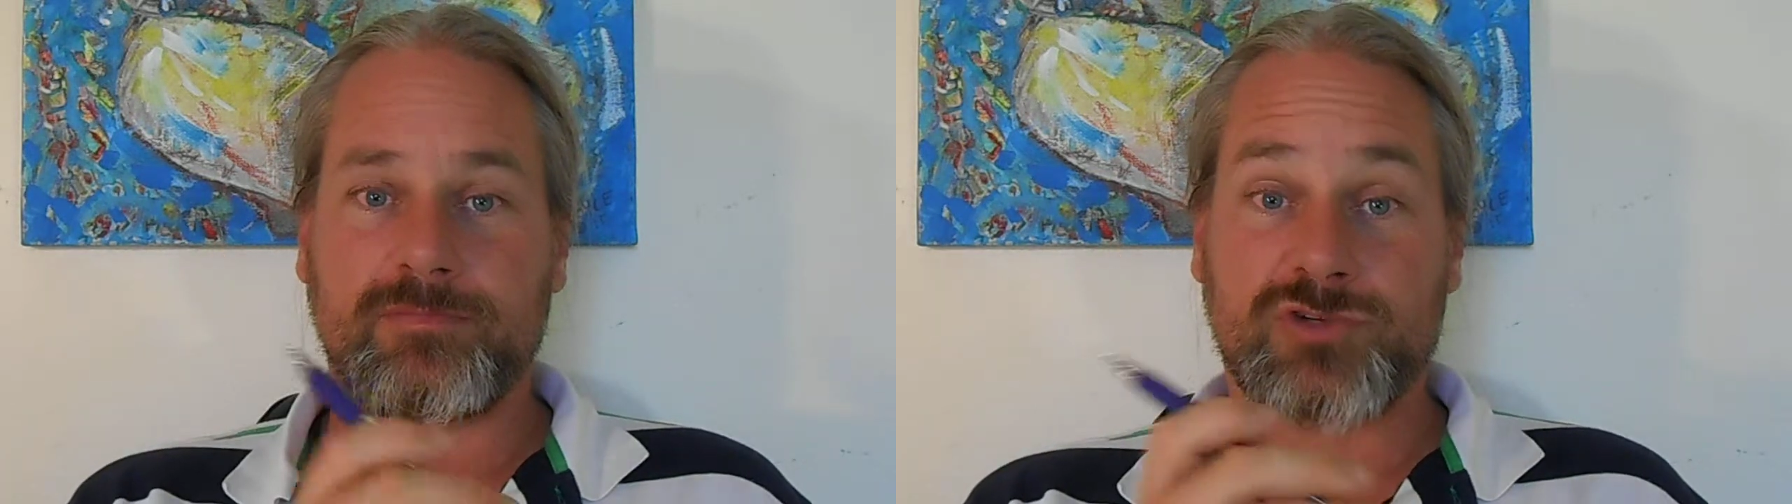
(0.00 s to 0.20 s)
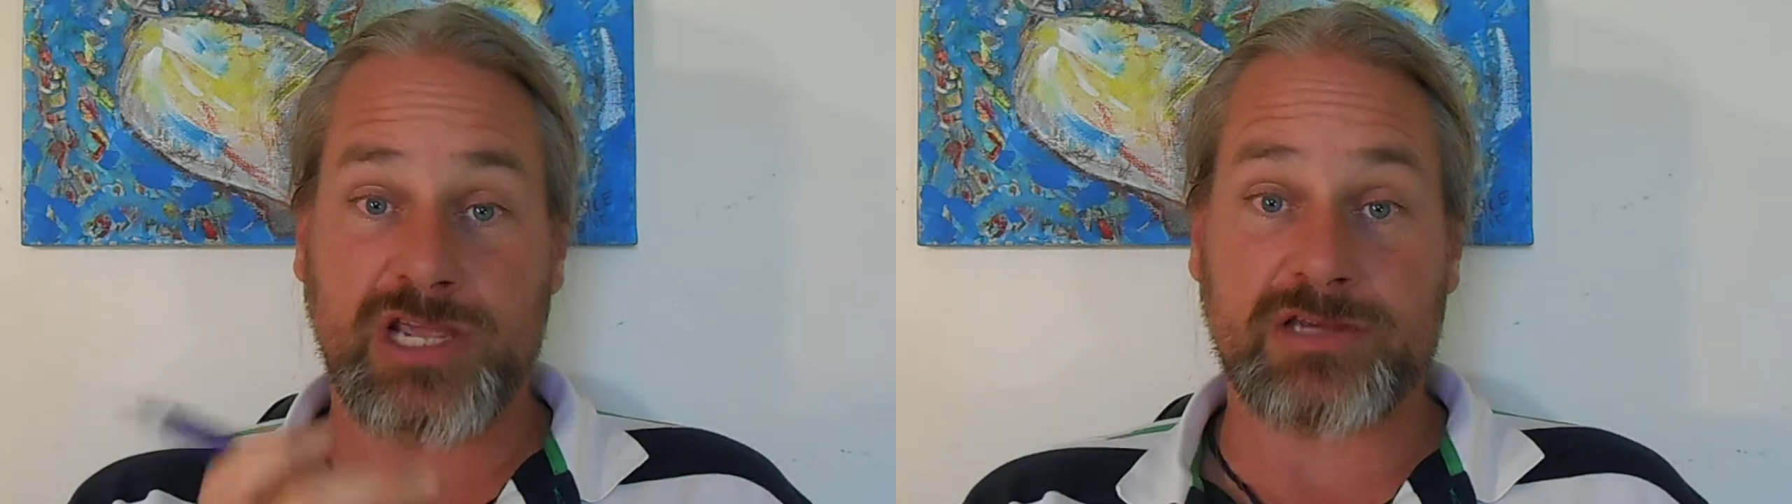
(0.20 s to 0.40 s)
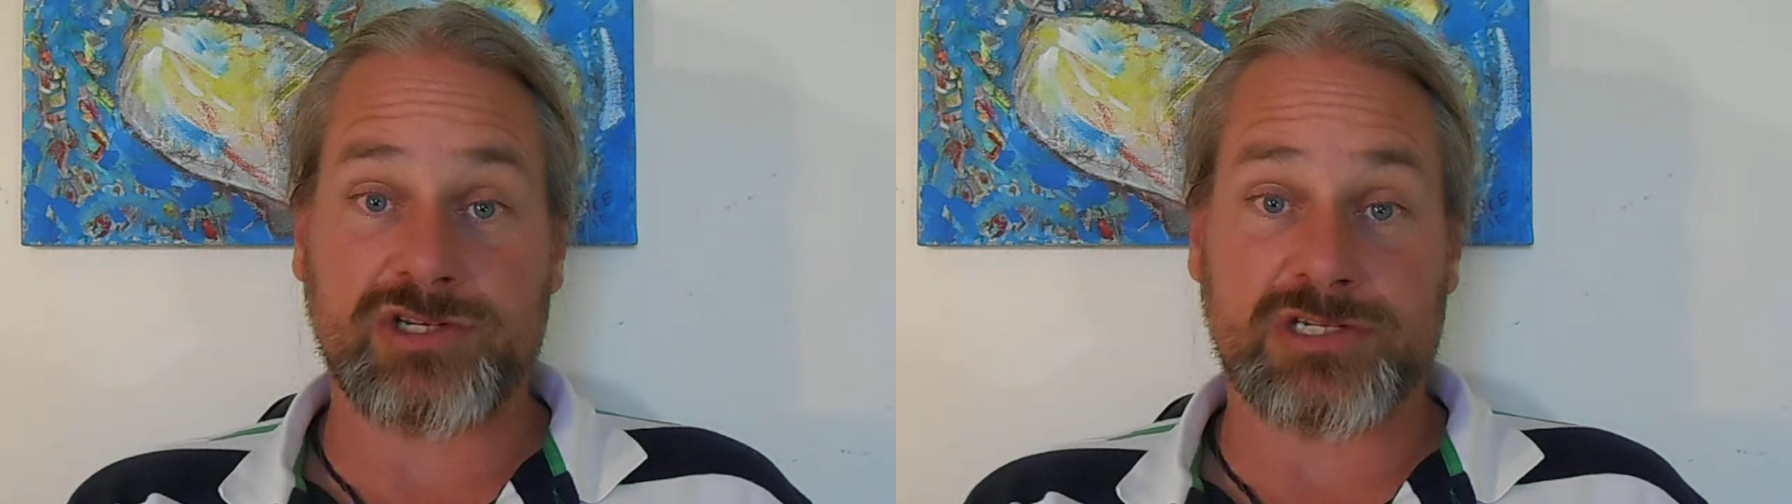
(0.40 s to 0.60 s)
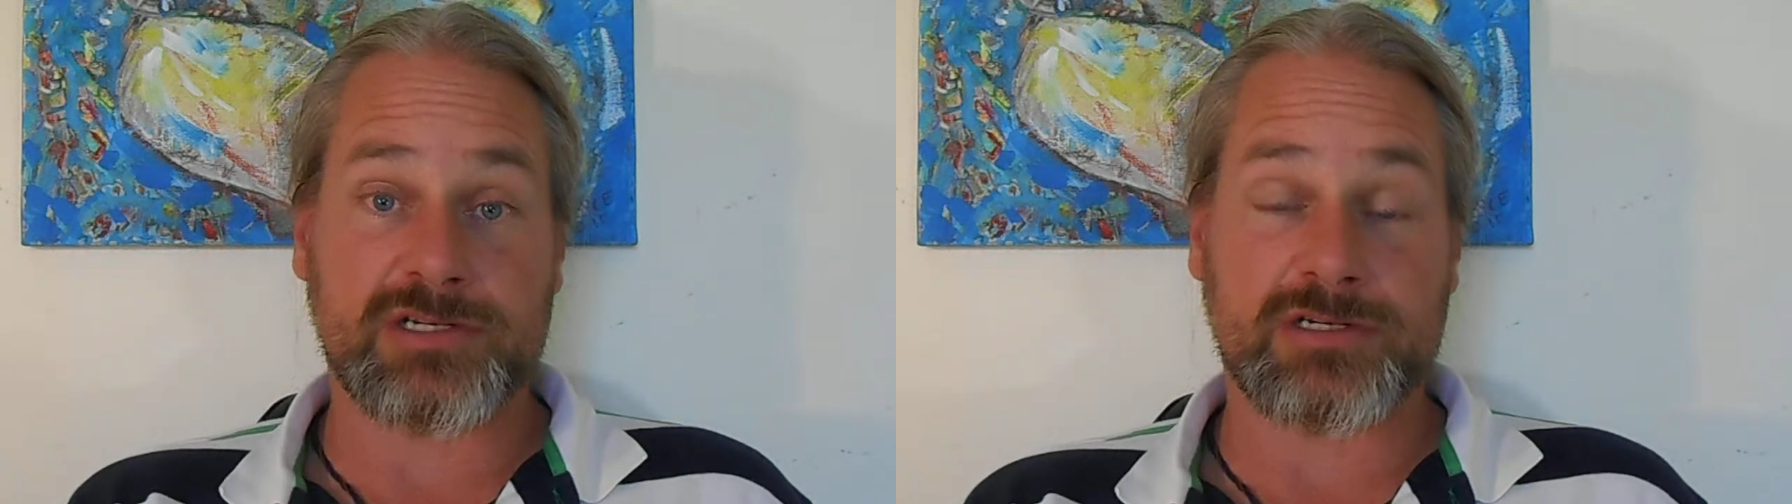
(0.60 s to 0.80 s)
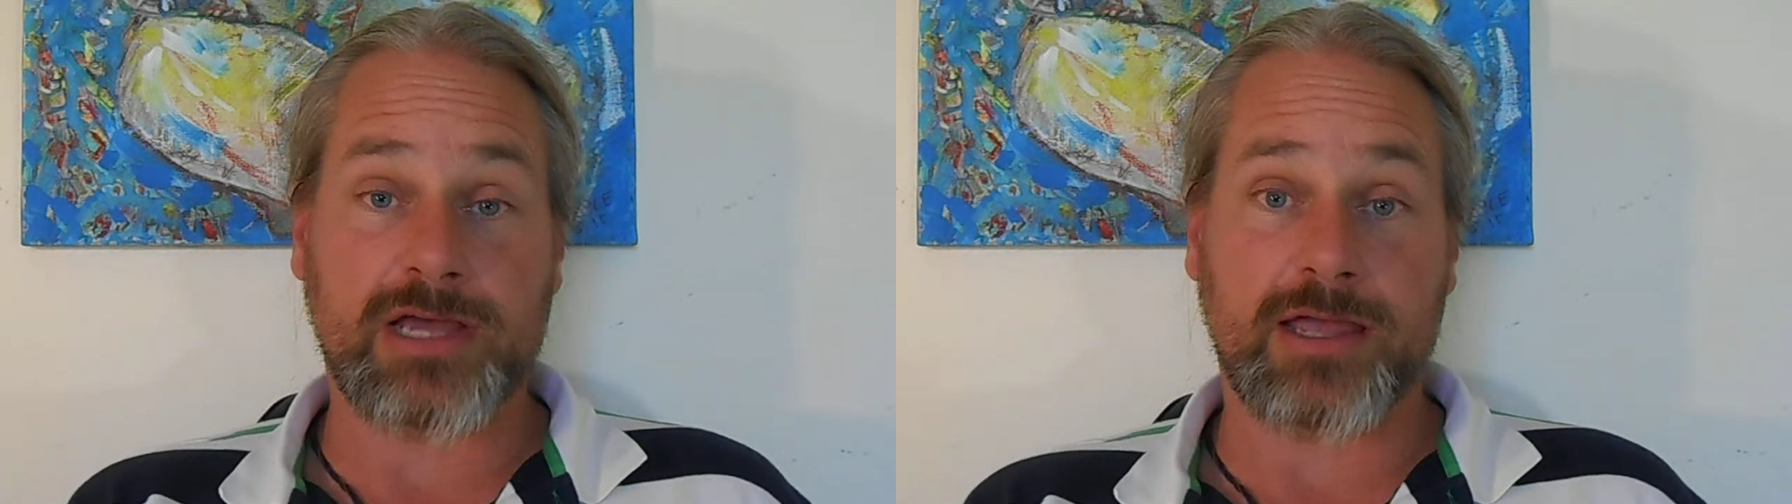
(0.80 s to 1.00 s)
changes
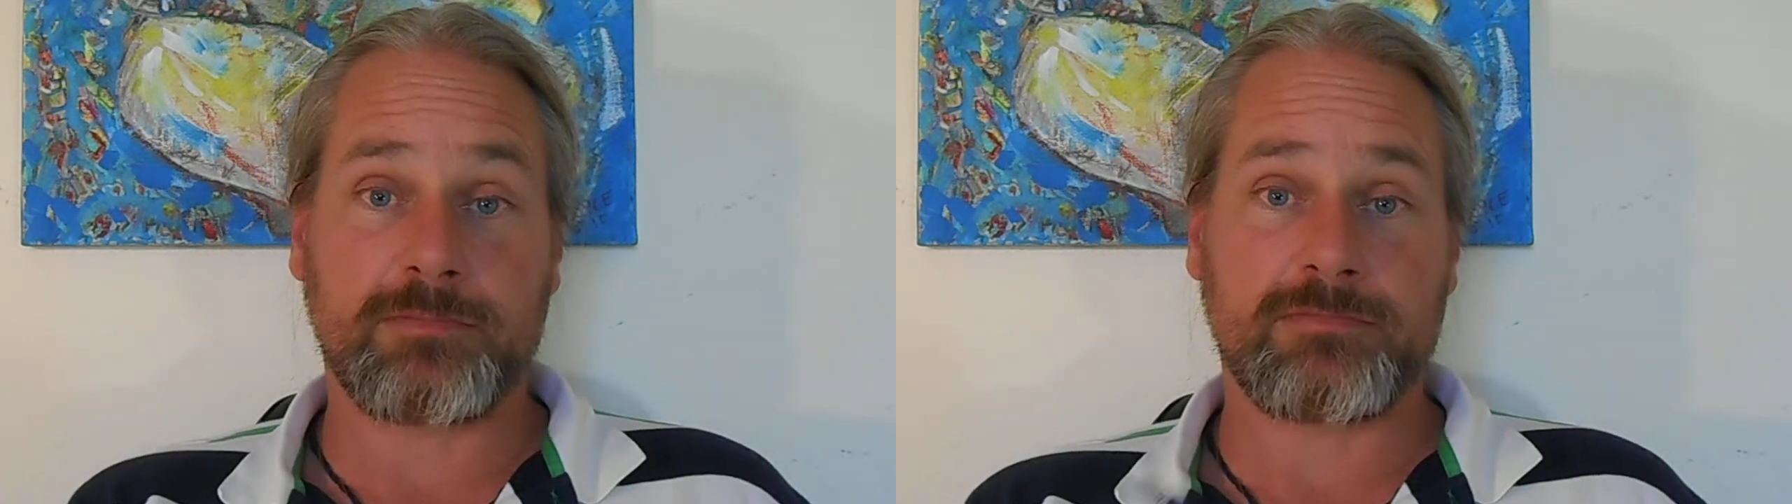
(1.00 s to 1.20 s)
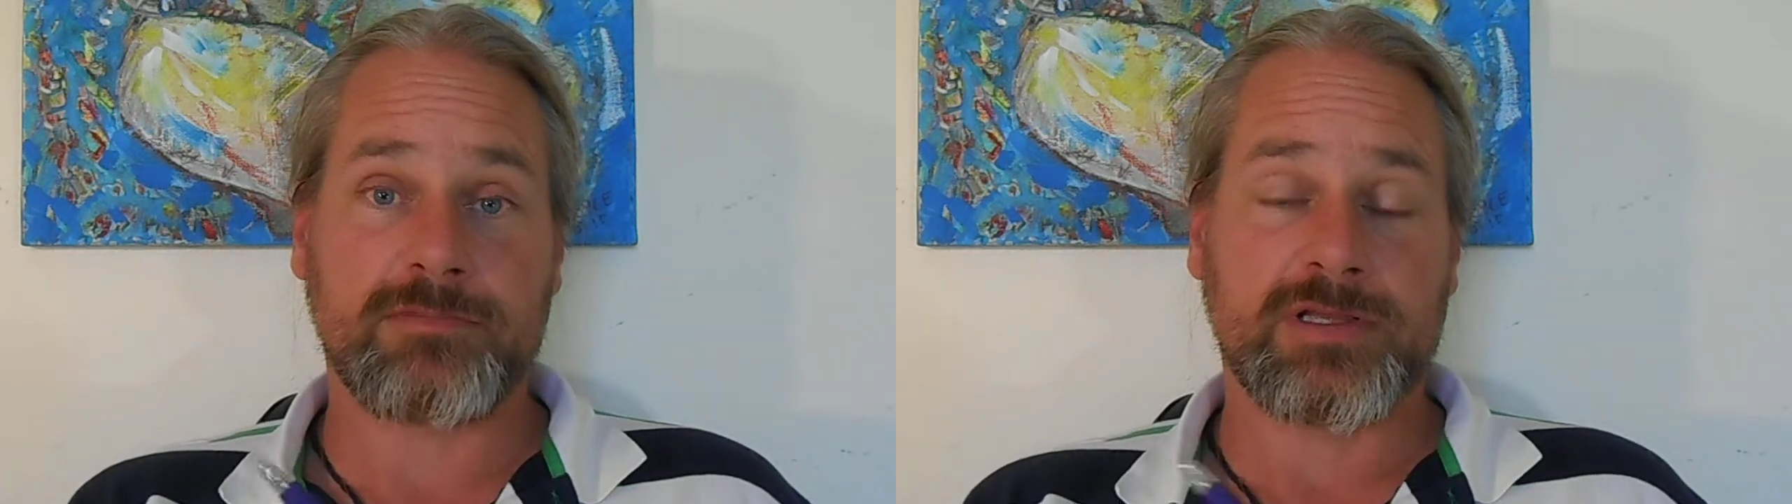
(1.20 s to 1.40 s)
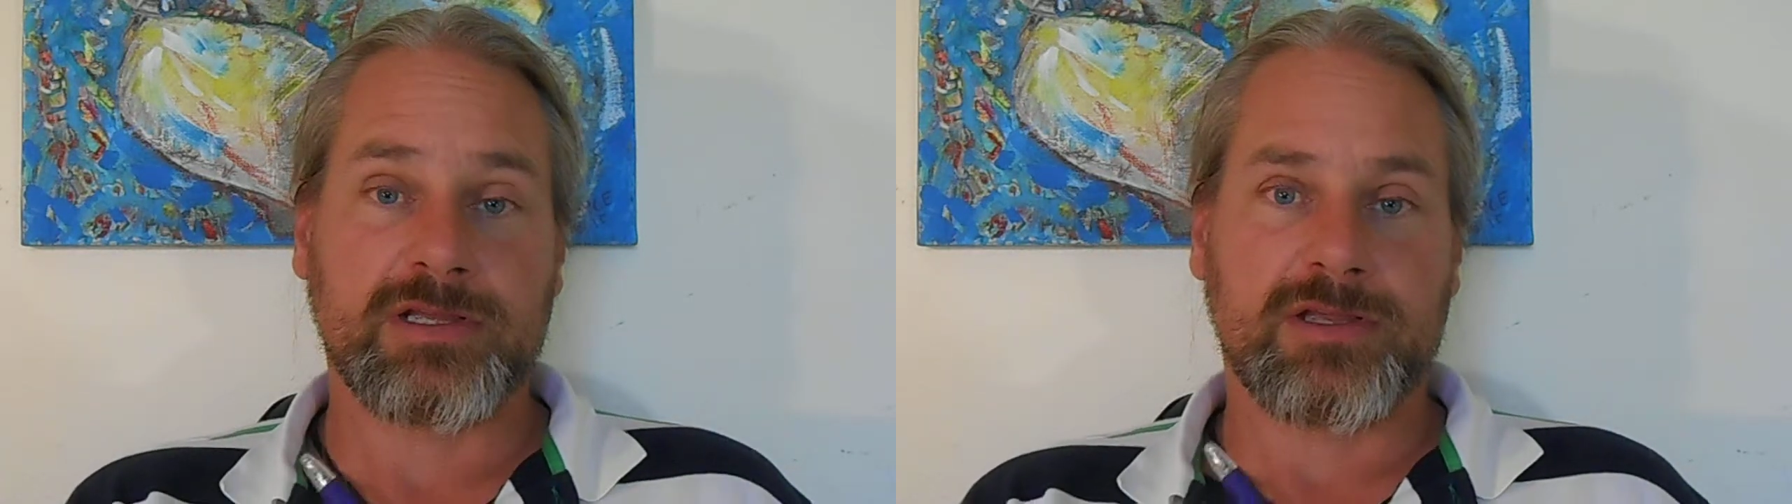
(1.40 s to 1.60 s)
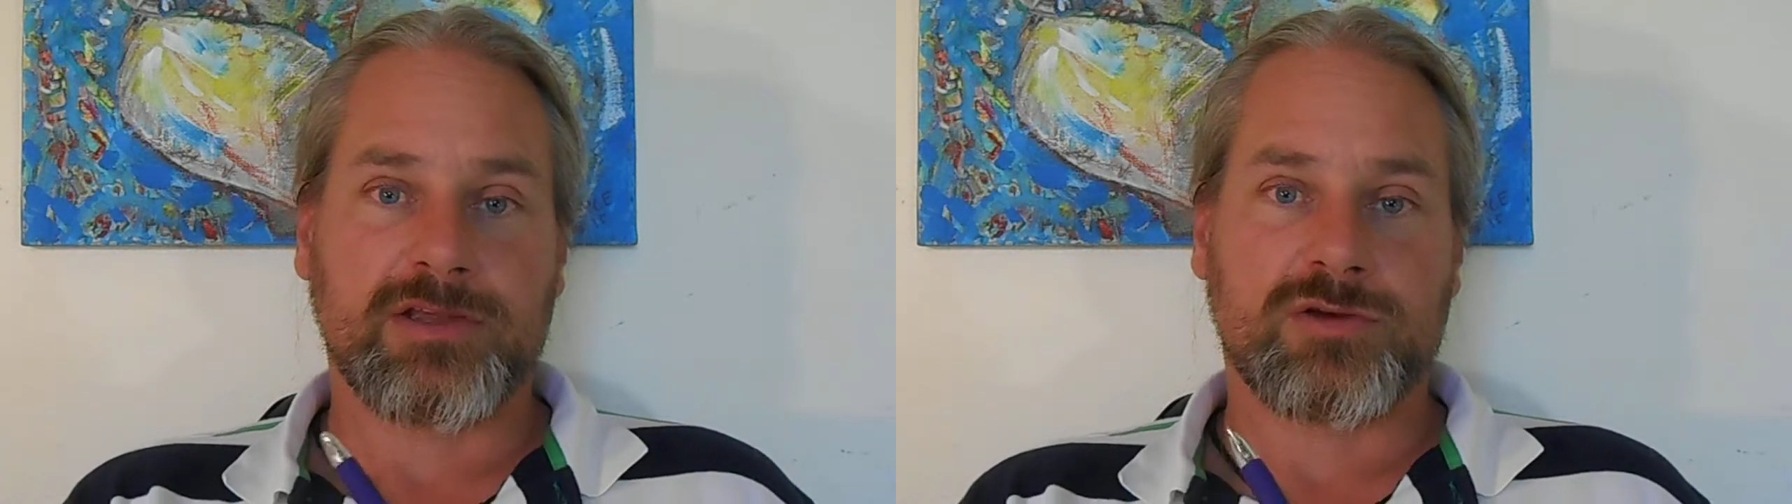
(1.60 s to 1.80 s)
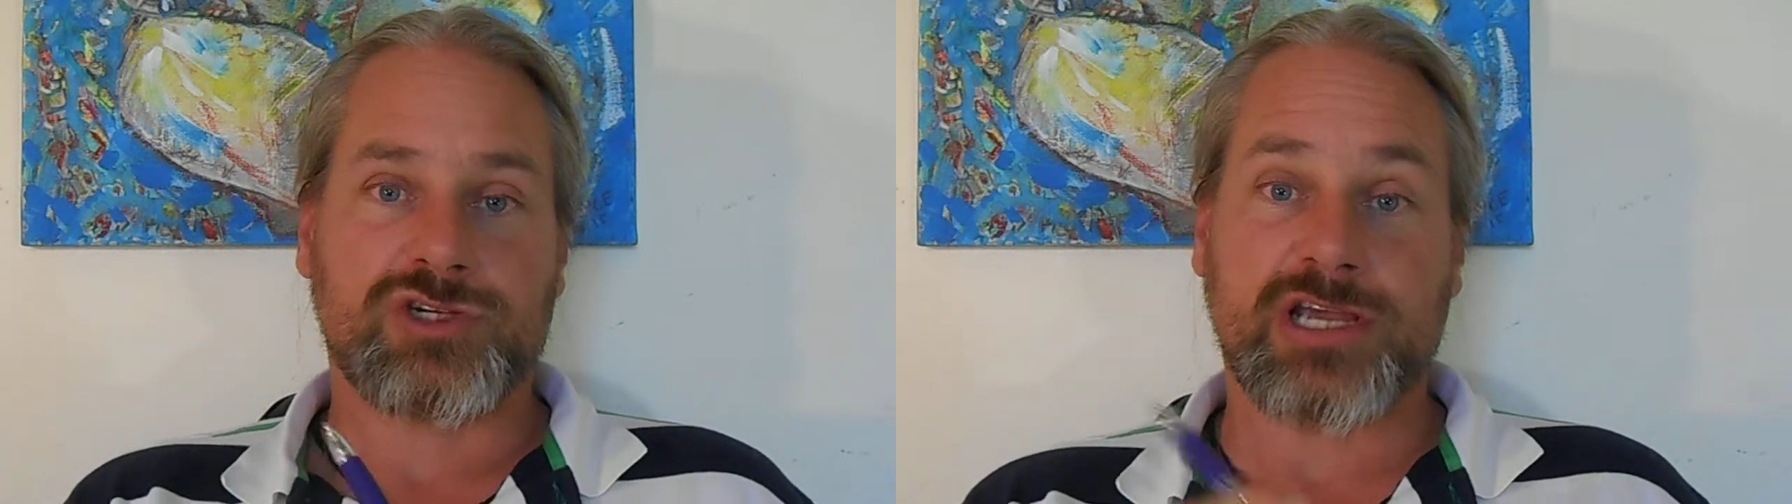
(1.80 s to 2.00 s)
in time,
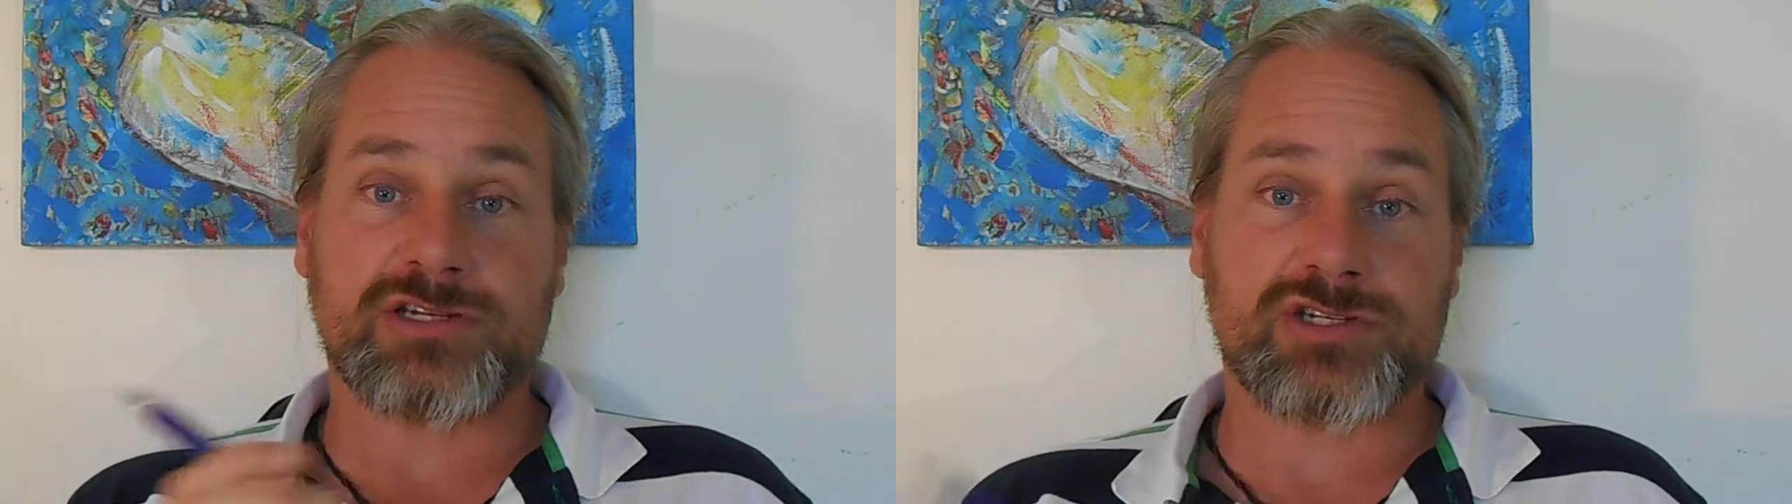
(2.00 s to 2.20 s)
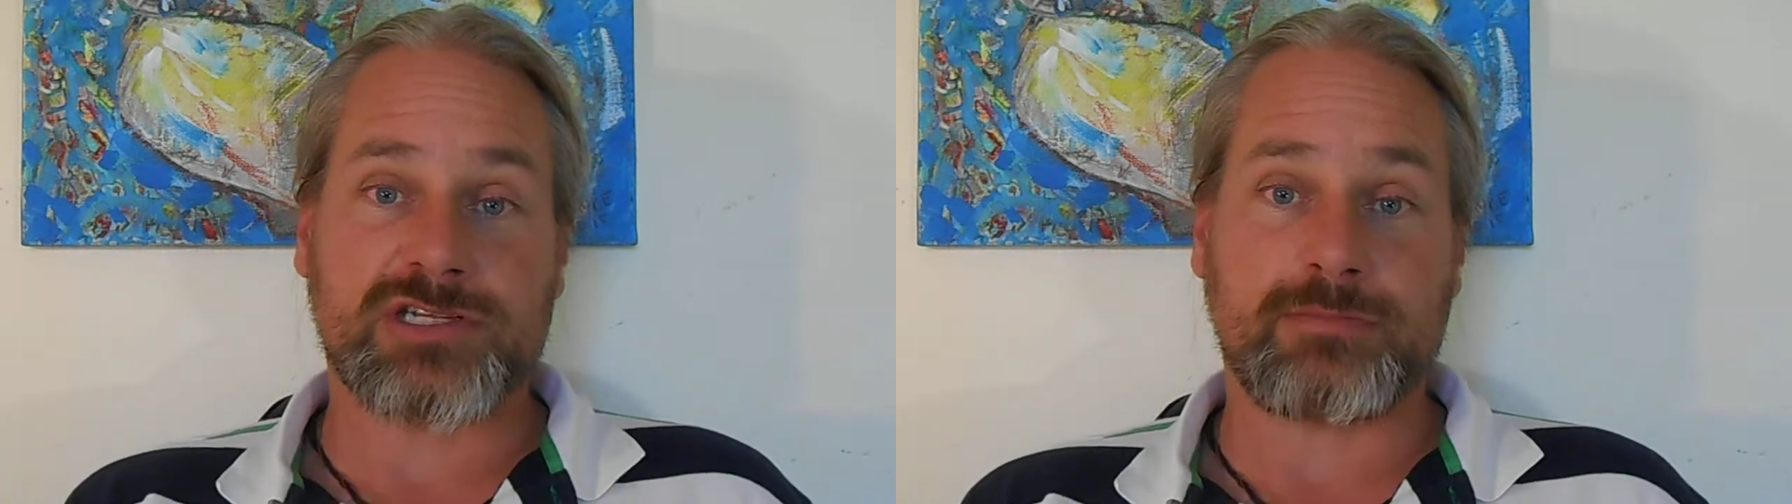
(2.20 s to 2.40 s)
changes